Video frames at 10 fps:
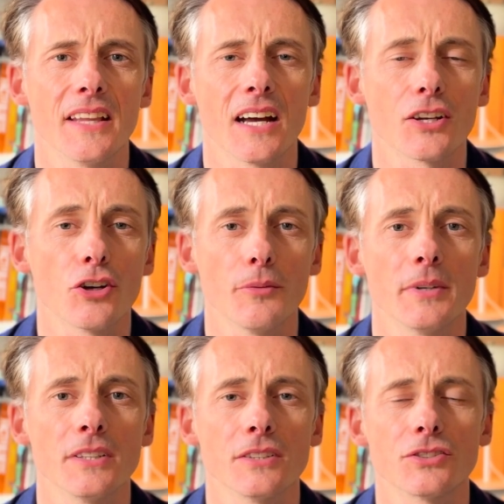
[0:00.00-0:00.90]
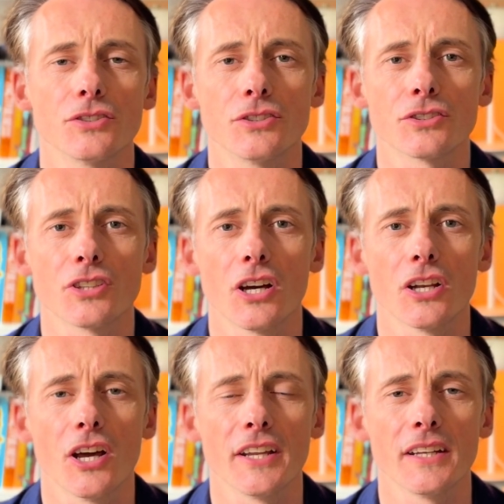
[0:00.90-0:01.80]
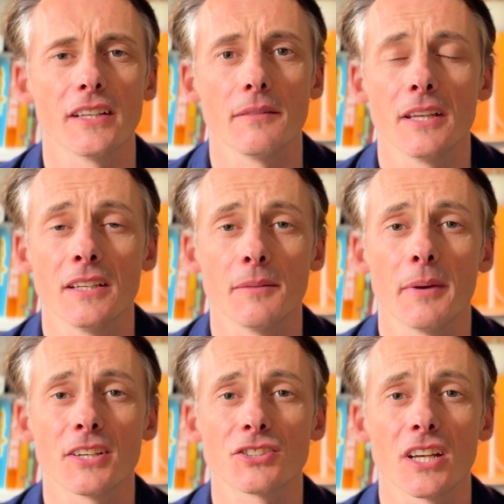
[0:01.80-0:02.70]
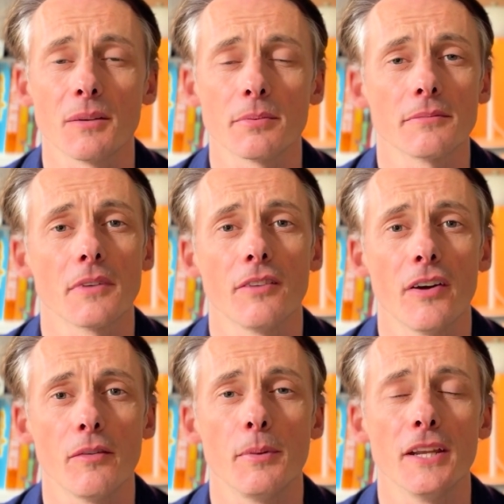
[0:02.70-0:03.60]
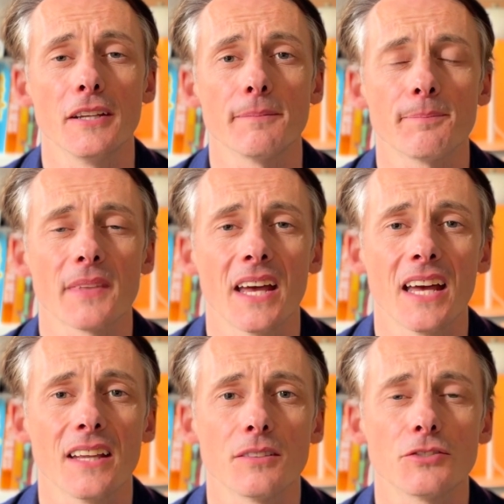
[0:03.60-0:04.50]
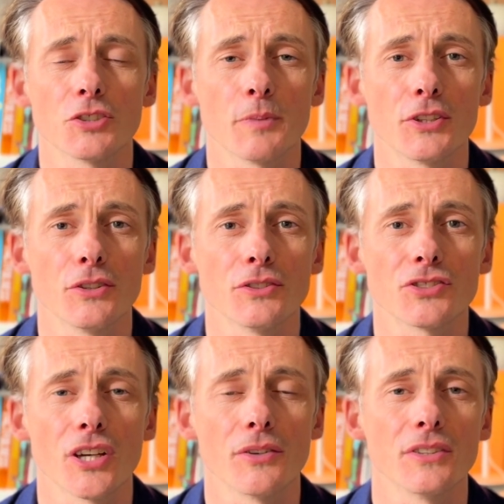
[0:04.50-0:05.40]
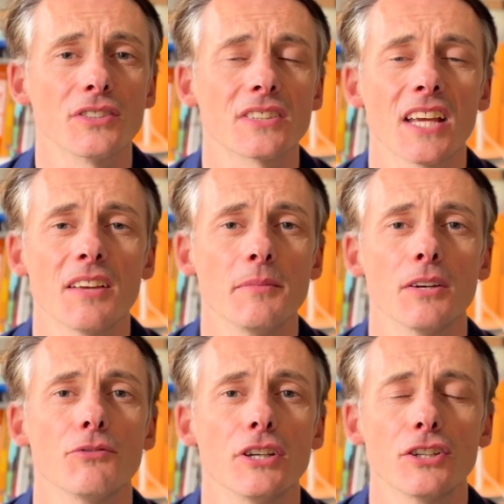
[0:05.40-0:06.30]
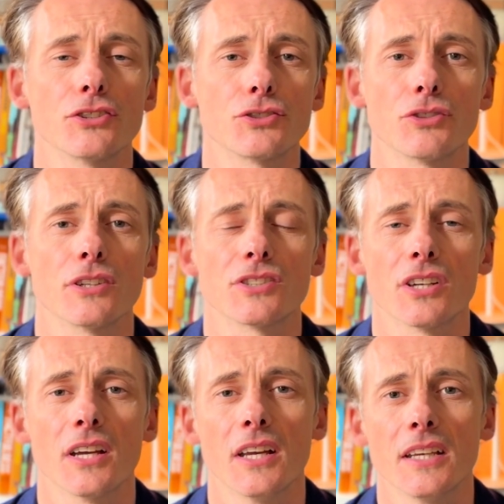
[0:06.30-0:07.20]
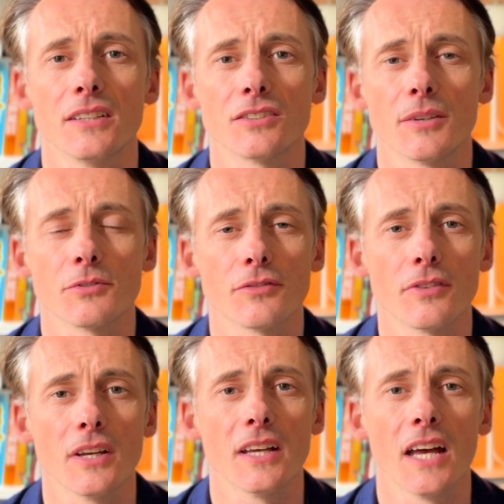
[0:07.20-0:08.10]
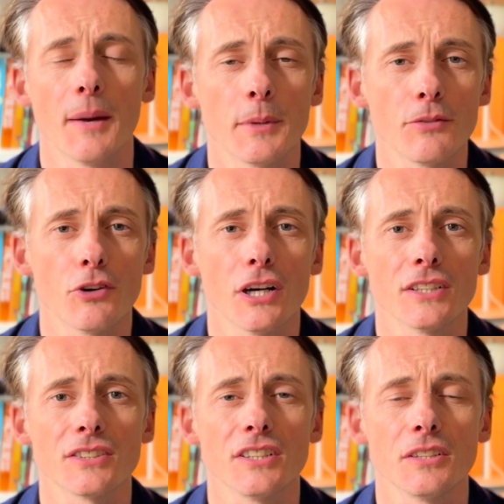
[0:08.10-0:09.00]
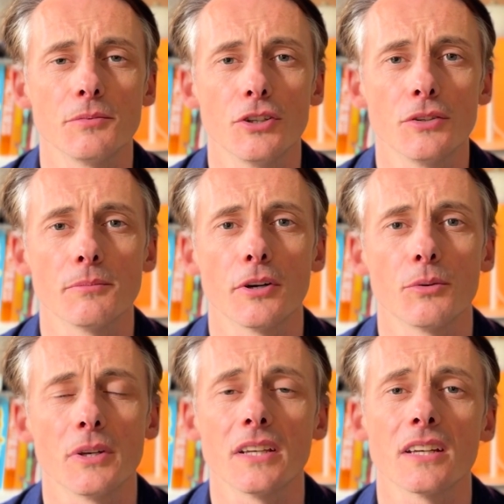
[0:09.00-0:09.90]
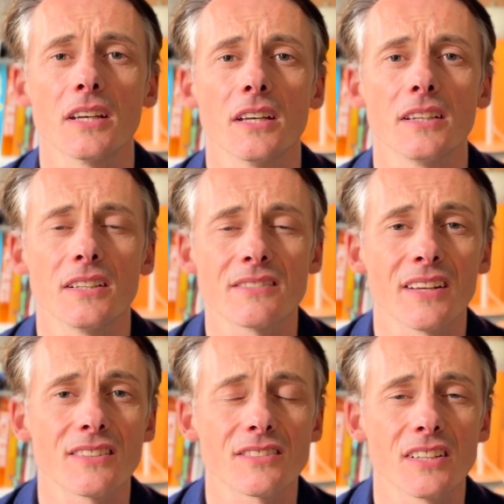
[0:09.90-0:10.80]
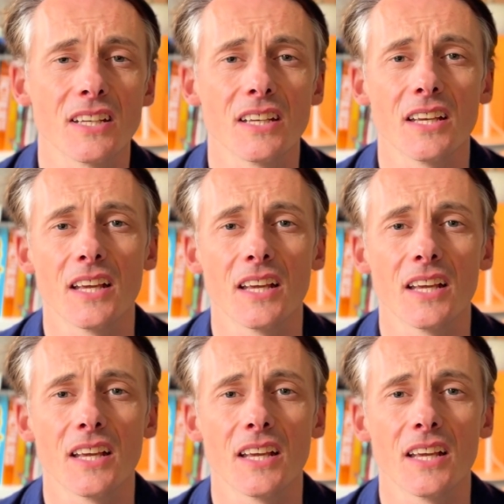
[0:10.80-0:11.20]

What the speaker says: that got me to the start line in the best shape I've ever been in. And just by doing so, it just gave me a really good structure in terms of how many rides I needed to be doing per week, the intensity,